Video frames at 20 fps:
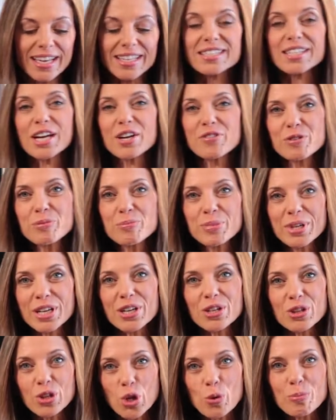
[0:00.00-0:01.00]
aside from
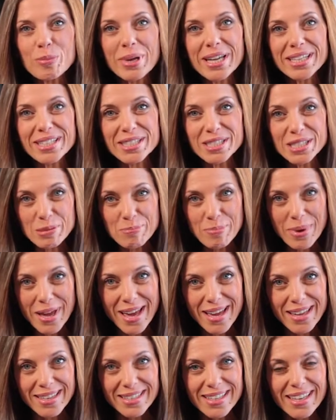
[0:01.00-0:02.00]
being a low-maintenance
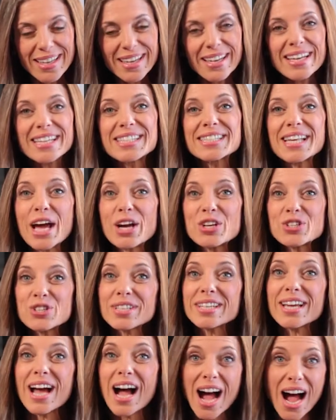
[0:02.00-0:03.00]
pet, is
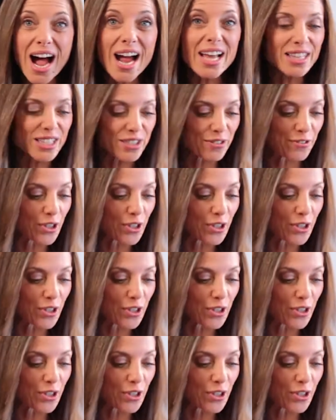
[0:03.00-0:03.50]
actually a highly